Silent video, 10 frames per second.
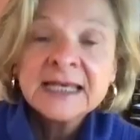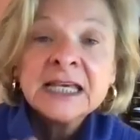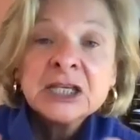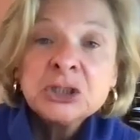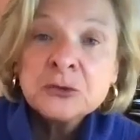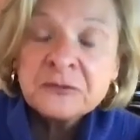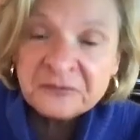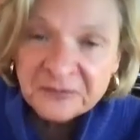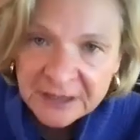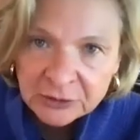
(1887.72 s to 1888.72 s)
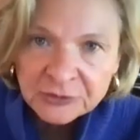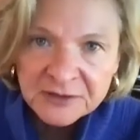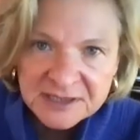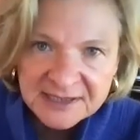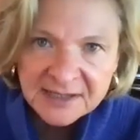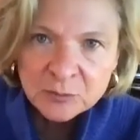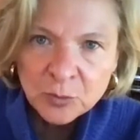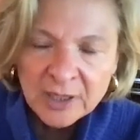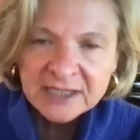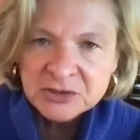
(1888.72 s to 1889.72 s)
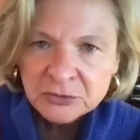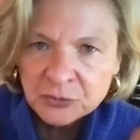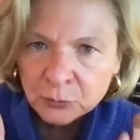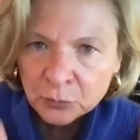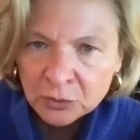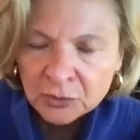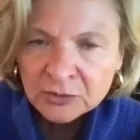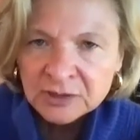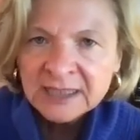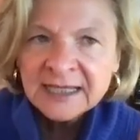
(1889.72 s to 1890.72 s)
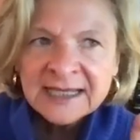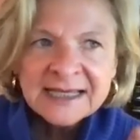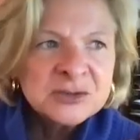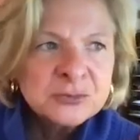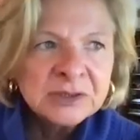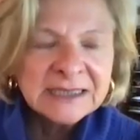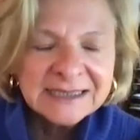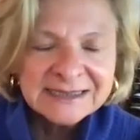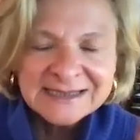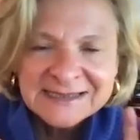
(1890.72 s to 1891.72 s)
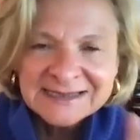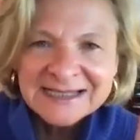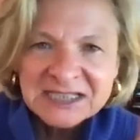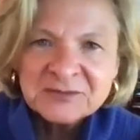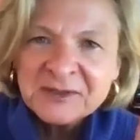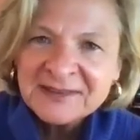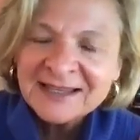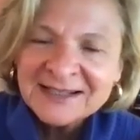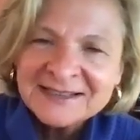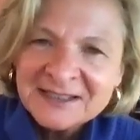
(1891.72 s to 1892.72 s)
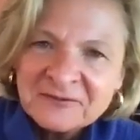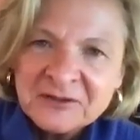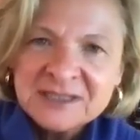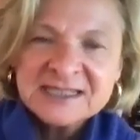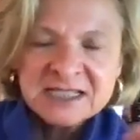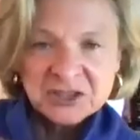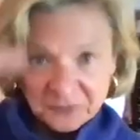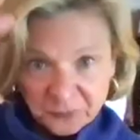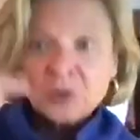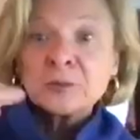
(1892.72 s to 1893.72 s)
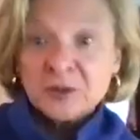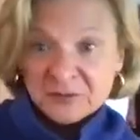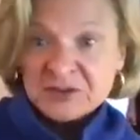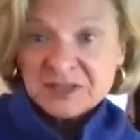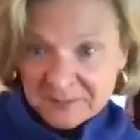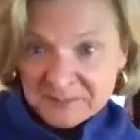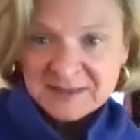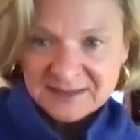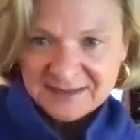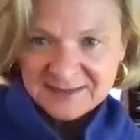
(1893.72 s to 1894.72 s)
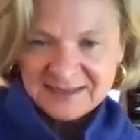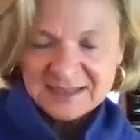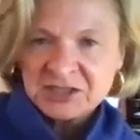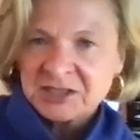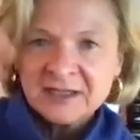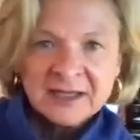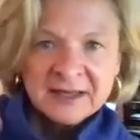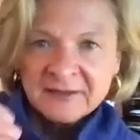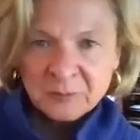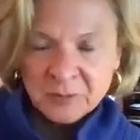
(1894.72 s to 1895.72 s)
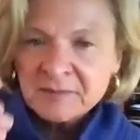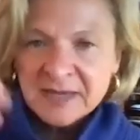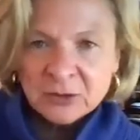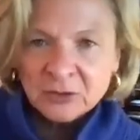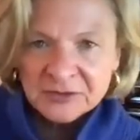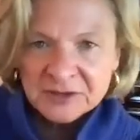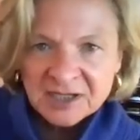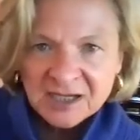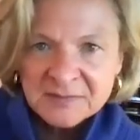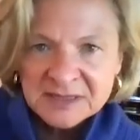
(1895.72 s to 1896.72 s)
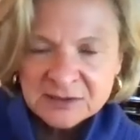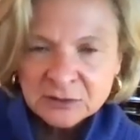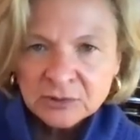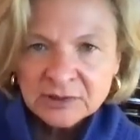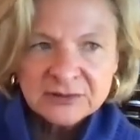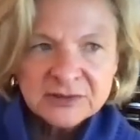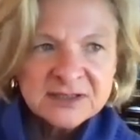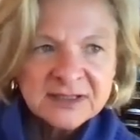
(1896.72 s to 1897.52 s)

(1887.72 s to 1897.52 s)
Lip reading: you feel the same way. So the word is really a distinction without a difference. It's a form over substance distinction that we make all the time as lawyers.